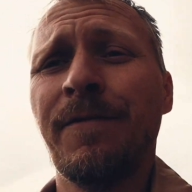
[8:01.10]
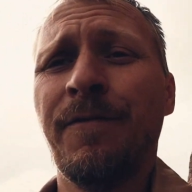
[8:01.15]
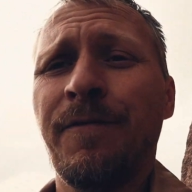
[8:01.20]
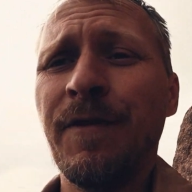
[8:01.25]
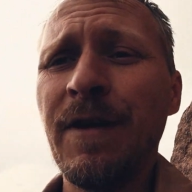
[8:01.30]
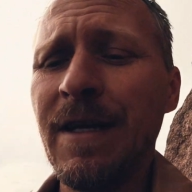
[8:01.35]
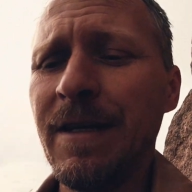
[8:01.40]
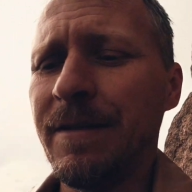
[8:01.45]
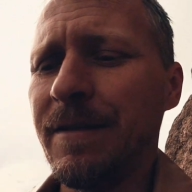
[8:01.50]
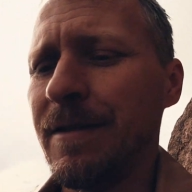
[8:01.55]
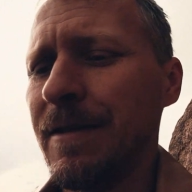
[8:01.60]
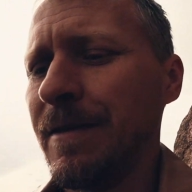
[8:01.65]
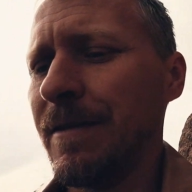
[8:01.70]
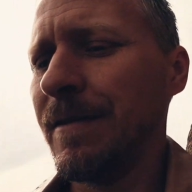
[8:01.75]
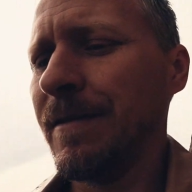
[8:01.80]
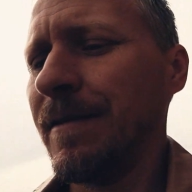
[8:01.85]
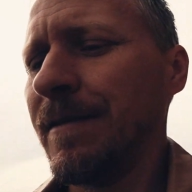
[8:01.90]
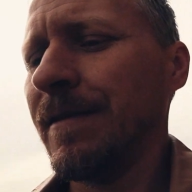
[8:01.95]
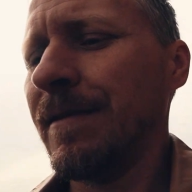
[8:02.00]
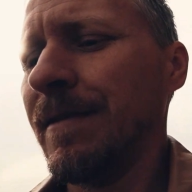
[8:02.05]
feet,
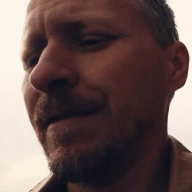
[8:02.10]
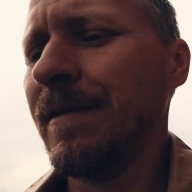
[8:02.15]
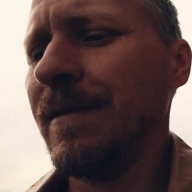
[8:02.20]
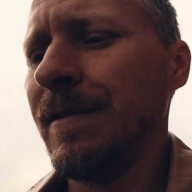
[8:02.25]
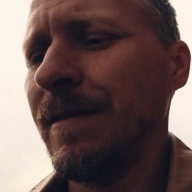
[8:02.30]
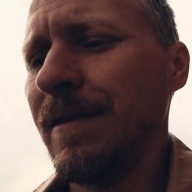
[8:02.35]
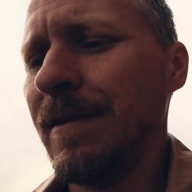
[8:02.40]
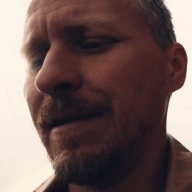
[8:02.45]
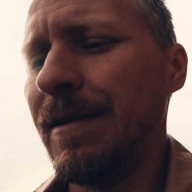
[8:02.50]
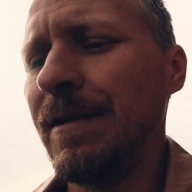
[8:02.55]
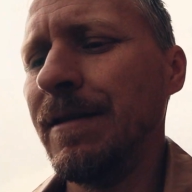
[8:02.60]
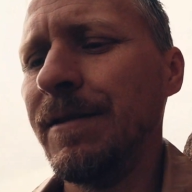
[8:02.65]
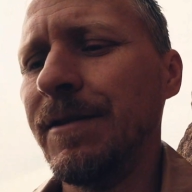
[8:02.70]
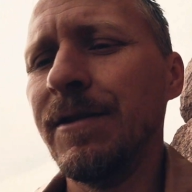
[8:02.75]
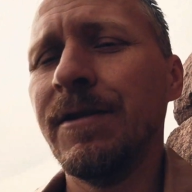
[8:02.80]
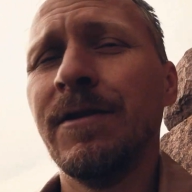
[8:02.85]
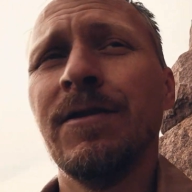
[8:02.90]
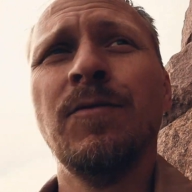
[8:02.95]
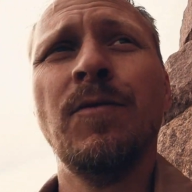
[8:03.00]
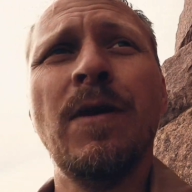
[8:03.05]

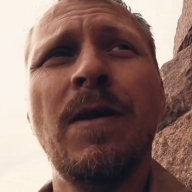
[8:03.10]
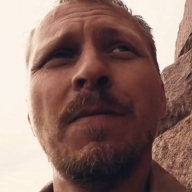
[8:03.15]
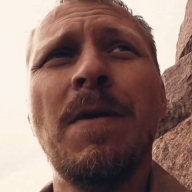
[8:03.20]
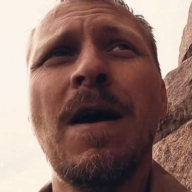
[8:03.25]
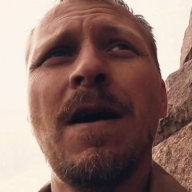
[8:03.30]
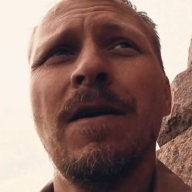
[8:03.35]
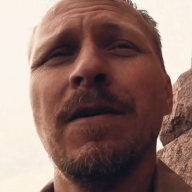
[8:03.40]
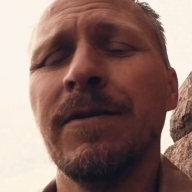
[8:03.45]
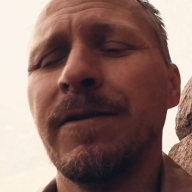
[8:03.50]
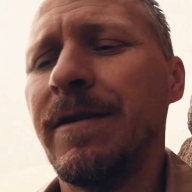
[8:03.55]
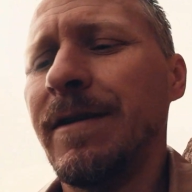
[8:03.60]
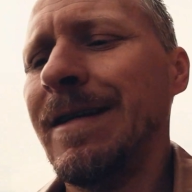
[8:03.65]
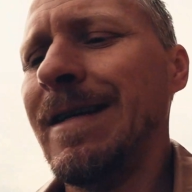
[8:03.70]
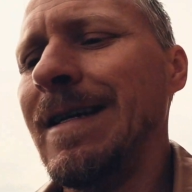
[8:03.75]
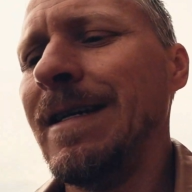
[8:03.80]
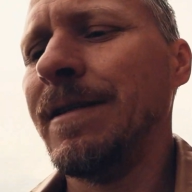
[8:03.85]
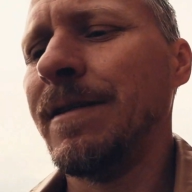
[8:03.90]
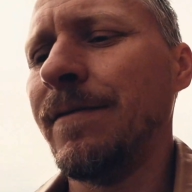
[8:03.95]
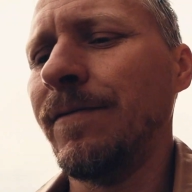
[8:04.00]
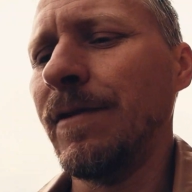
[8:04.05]
just 20 miles
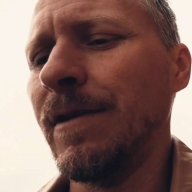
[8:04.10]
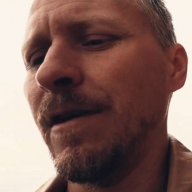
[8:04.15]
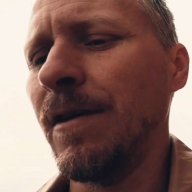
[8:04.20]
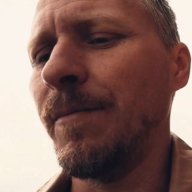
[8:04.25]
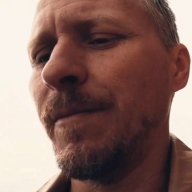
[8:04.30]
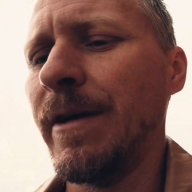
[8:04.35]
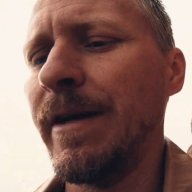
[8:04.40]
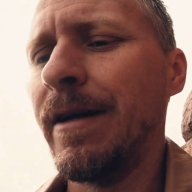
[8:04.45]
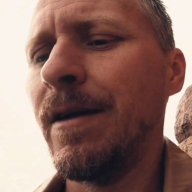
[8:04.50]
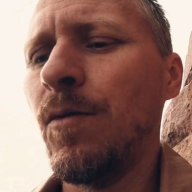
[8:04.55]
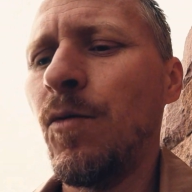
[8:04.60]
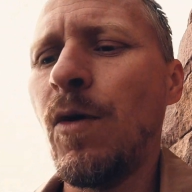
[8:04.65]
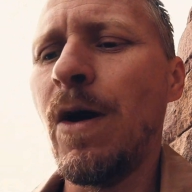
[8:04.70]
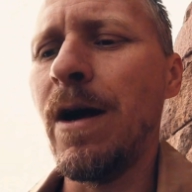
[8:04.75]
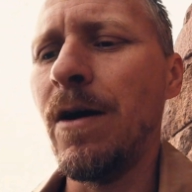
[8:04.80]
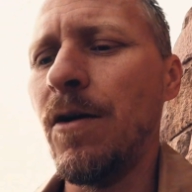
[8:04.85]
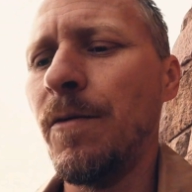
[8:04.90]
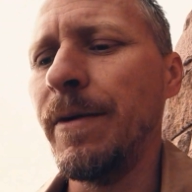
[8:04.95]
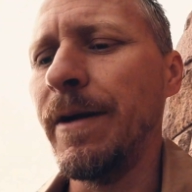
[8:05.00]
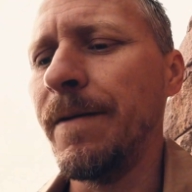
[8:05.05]
east of Laramie,
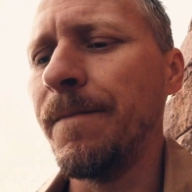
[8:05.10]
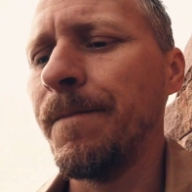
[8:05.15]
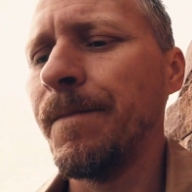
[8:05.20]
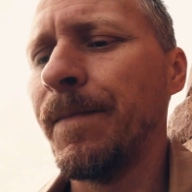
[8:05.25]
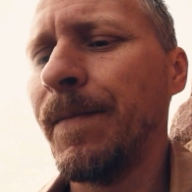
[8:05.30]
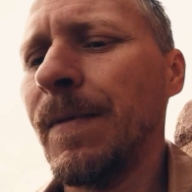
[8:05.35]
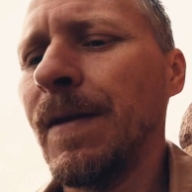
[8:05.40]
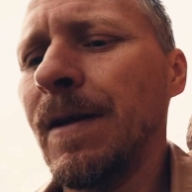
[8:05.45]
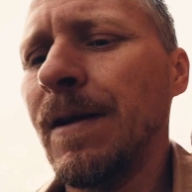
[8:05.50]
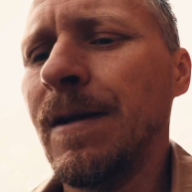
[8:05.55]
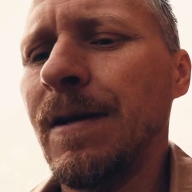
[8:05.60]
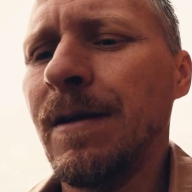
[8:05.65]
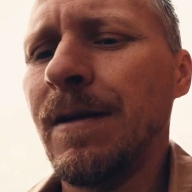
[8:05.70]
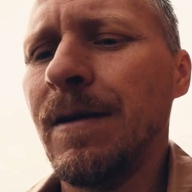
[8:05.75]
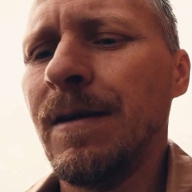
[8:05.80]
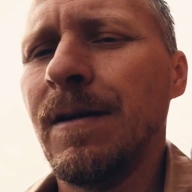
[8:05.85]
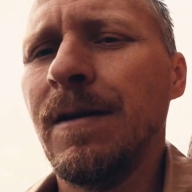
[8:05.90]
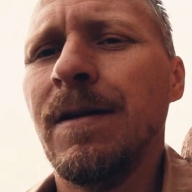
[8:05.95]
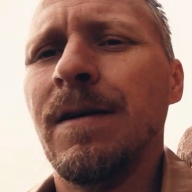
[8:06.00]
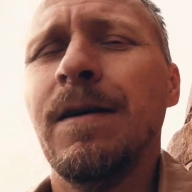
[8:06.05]
Wyoming.
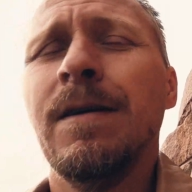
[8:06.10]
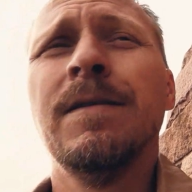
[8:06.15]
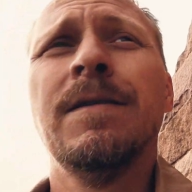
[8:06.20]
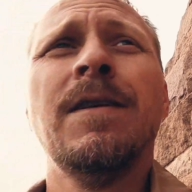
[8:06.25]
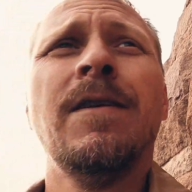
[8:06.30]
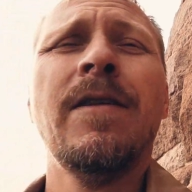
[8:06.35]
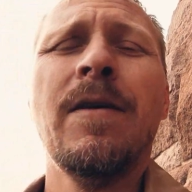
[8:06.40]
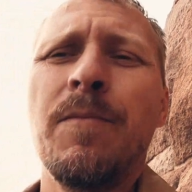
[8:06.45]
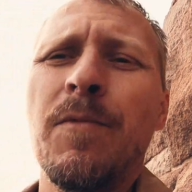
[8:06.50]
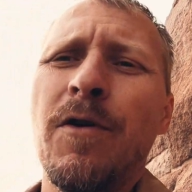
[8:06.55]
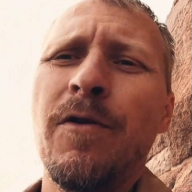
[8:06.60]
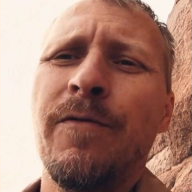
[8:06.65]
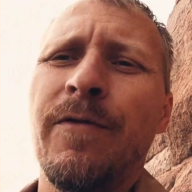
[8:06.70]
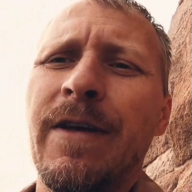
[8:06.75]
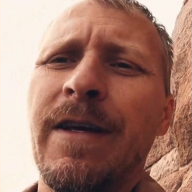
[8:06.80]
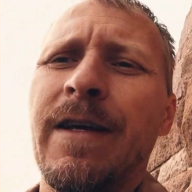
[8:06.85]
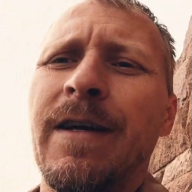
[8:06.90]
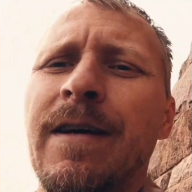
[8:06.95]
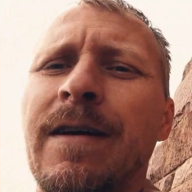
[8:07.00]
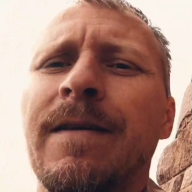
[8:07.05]
Until they moved
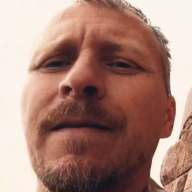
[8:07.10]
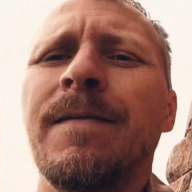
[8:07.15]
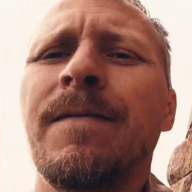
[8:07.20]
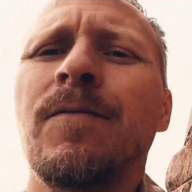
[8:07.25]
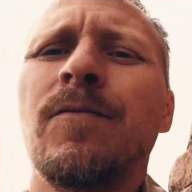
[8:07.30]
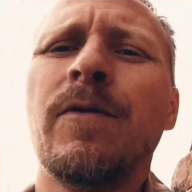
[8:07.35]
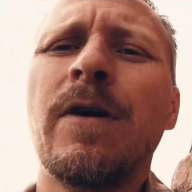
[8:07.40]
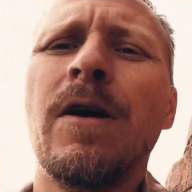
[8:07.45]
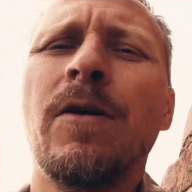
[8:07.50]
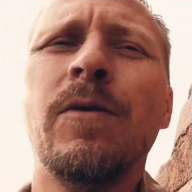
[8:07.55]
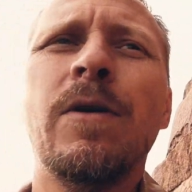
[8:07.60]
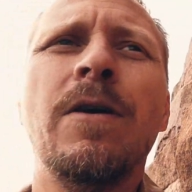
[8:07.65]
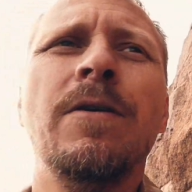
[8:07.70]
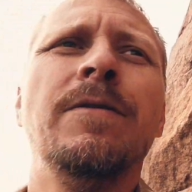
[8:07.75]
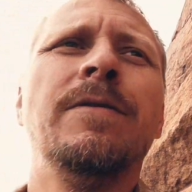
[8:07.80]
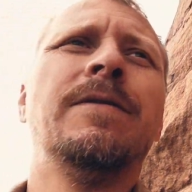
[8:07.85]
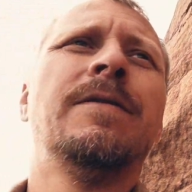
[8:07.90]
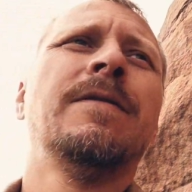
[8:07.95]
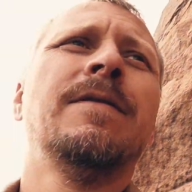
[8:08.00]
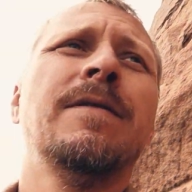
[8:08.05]
the
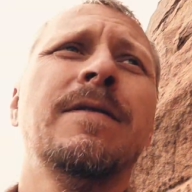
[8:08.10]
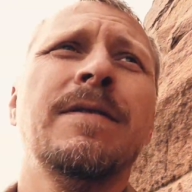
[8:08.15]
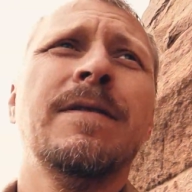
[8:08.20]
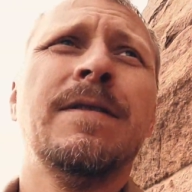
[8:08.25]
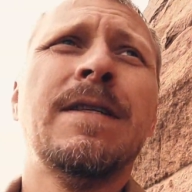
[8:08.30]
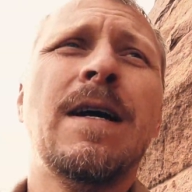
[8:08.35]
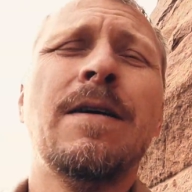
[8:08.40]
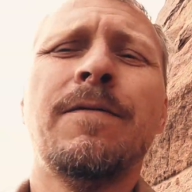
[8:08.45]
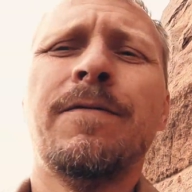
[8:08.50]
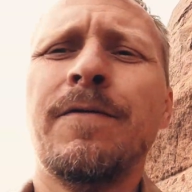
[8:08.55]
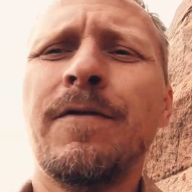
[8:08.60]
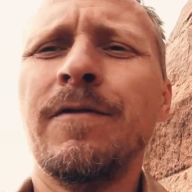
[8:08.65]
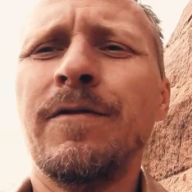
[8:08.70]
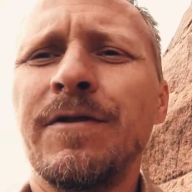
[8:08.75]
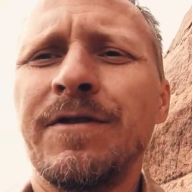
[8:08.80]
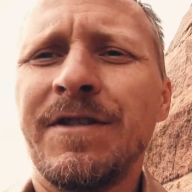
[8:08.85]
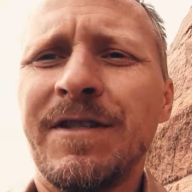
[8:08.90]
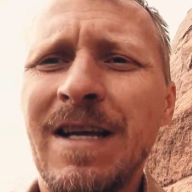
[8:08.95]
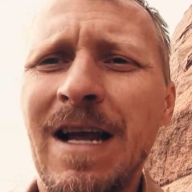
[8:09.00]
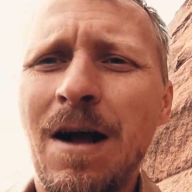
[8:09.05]
railroad down further
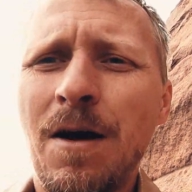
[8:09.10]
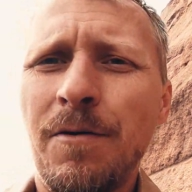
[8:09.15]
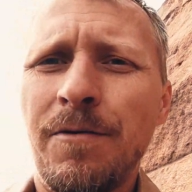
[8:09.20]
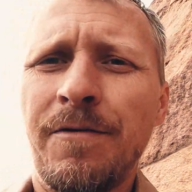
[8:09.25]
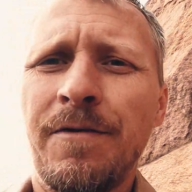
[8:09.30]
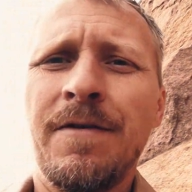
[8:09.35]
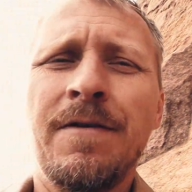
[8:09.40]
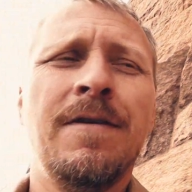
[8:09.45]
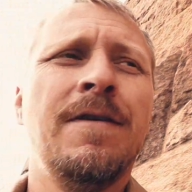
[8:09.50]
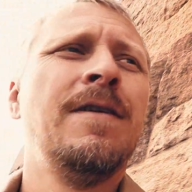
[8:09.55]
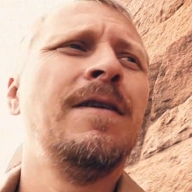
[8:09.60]
south